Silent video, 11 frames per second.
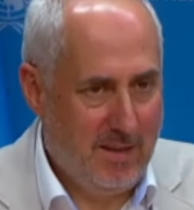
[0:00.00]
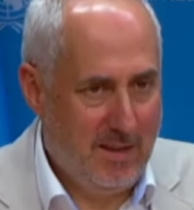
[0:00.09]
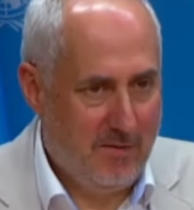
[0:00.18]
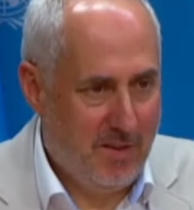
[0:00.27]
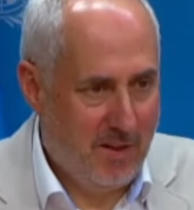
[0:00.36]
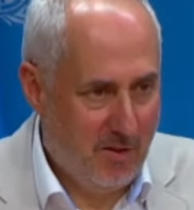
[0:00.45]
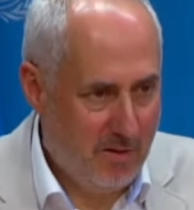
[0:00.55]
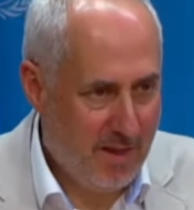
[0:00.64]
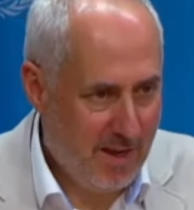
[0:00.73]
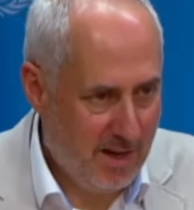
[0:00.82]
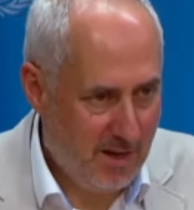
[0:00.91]
if they are
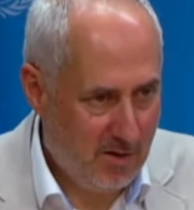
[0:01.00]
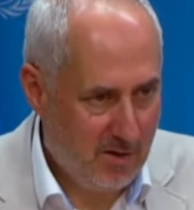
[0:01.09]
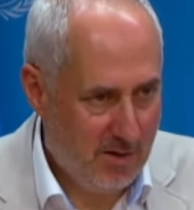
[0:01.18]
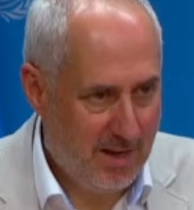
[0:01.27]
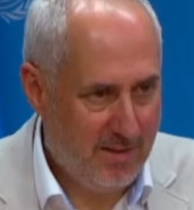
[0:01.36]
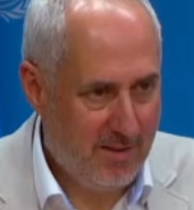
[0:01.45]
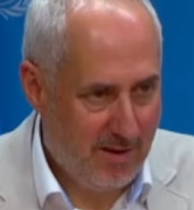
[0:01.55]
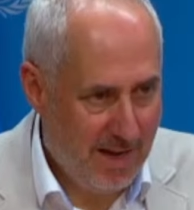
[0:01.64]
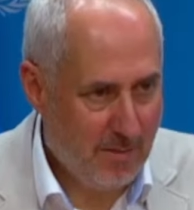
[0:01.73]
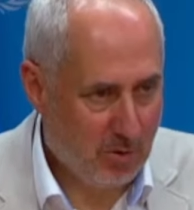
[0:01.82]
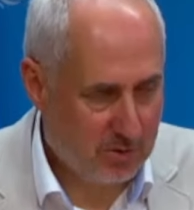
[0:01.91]
there and they're
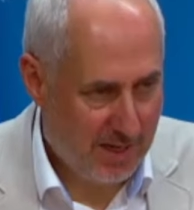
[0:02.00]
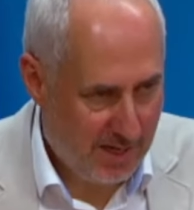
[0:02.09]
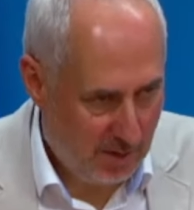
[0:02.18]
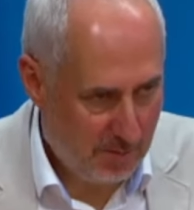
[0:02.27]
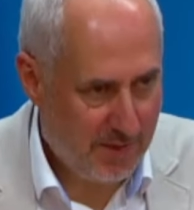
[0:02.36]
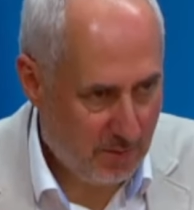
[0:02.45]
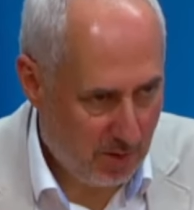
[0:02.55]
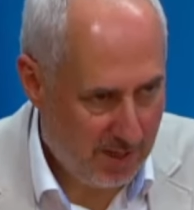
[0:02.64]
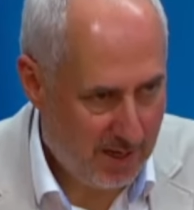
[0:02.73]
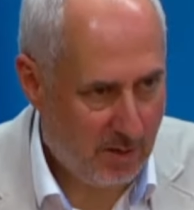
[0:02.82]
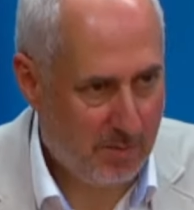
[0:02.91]
able to help, they will
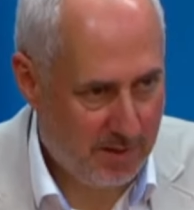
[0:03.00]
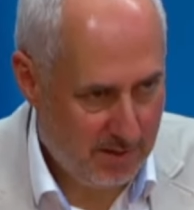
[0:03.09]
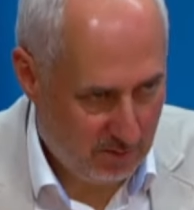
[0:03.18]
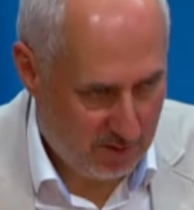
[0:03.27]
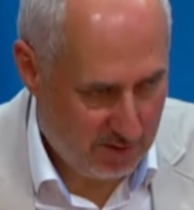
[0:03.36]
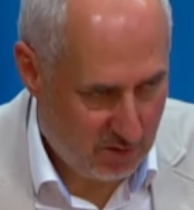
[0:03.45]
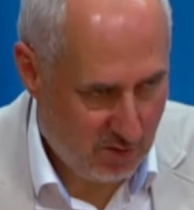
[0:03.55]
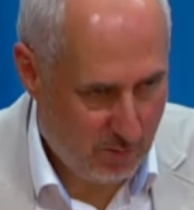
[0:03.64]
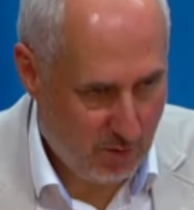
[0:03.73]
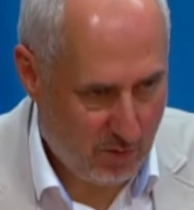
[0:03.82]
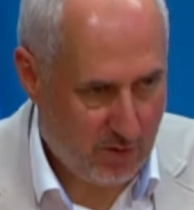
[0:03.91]
help and they will
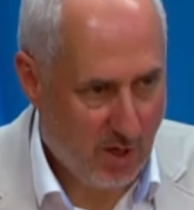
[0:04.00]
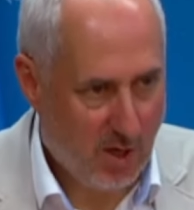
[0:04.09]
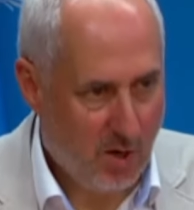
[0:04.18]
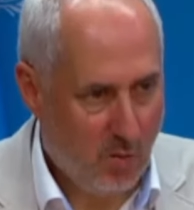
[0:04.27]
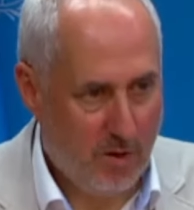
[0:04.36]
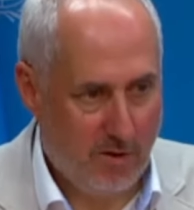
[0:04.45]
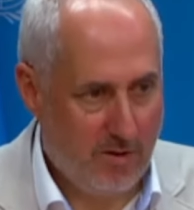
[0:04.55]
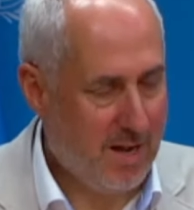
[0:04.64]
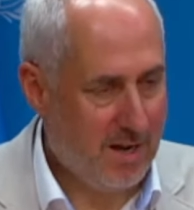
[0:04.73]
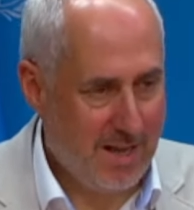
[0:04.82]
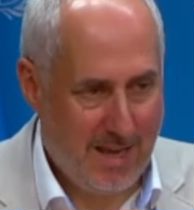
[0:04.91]
distribute. We're
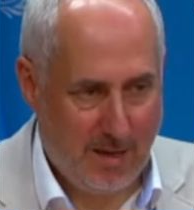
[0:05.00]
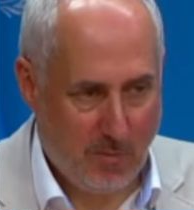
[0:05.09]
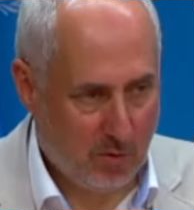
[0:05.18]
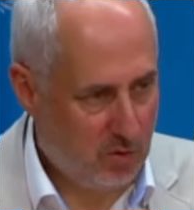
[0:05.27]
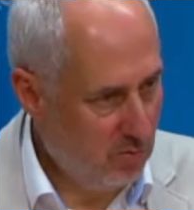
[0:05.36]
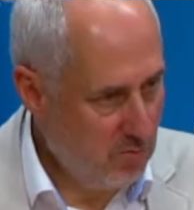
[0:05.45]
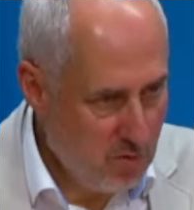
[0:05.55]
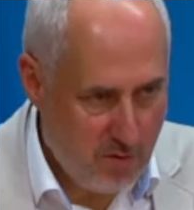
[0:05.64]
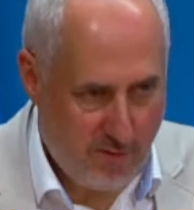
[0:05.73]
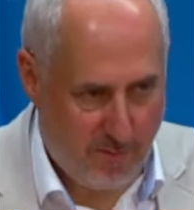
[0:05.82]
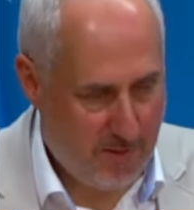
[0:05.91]
not able to
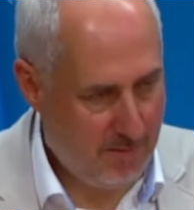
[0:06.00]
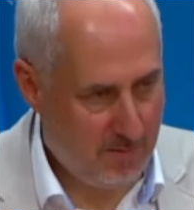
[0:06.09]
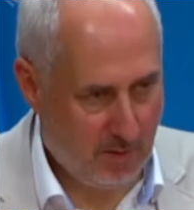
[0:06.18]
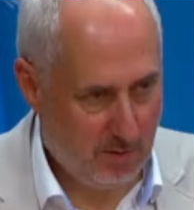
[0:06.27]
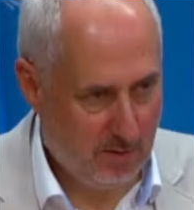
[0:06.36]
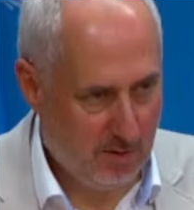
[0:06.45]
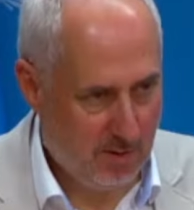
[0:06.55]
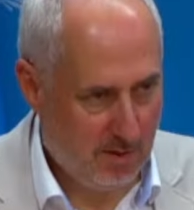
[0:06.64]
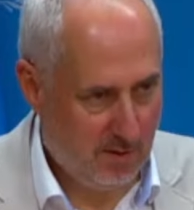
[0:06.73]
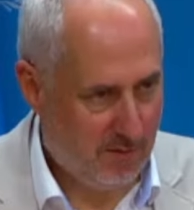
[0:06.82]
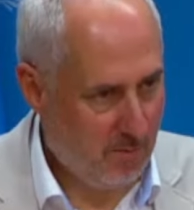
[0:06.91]
move people
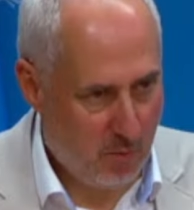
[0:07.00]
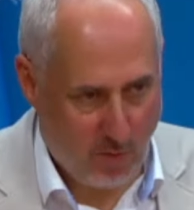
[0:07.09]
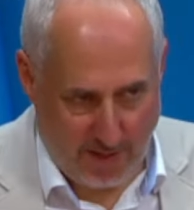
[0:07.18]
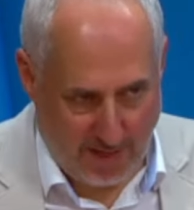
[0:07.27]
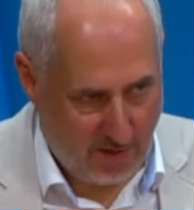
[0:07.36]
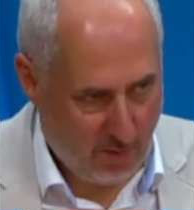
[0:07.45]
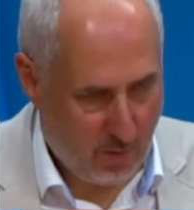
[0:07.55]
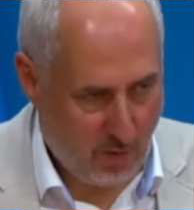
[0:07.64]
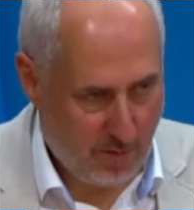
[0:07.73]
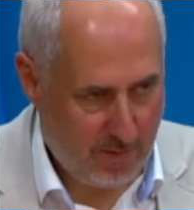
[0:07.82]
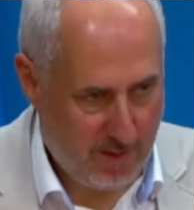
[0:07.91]
from point A to
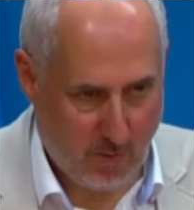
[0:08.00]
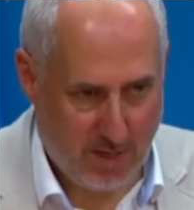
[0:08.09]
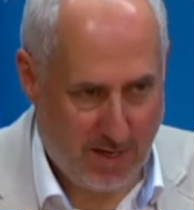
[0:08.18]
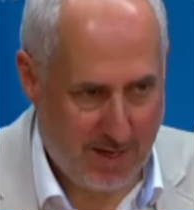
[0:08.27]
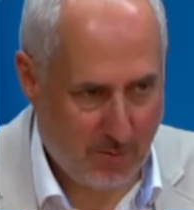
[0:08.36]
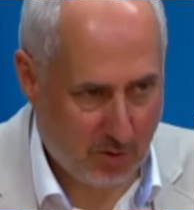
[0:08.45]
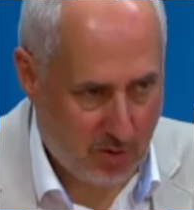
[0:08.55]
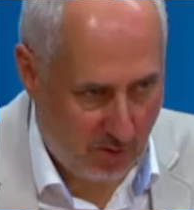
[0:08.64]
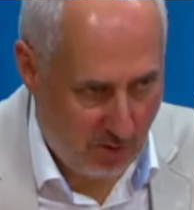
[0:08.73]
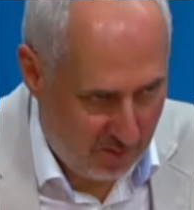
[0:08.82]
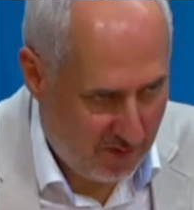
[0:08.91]
point B. We're not able to
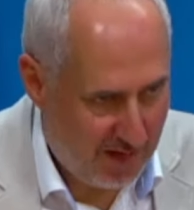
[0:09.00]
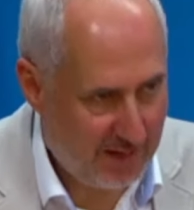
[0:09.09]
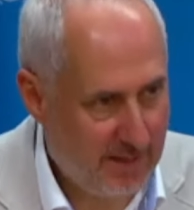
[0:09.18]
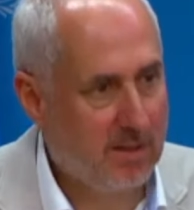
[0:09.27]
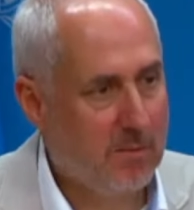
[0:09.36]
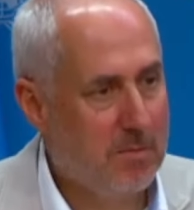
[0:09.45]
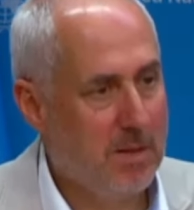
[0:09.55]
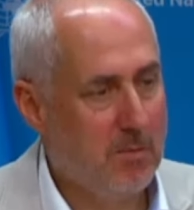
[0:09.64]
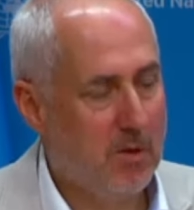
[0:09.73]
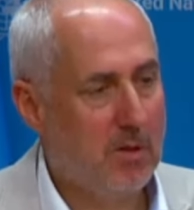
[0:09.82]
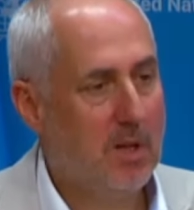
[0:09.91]
go find
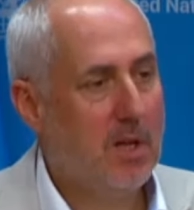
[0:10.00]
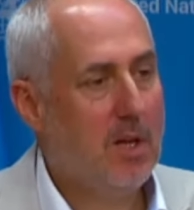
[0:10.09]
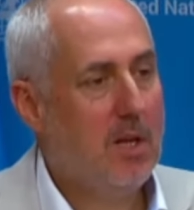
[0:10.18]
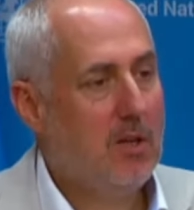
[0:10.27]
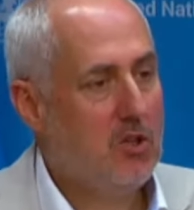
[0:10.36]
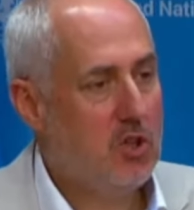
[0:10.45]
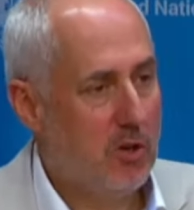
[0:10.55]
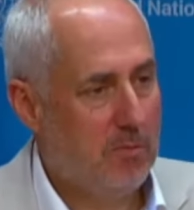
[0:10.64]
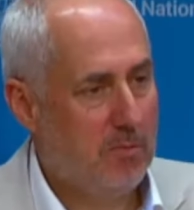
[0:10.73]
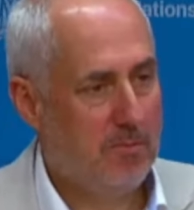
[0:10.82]
people. Joe.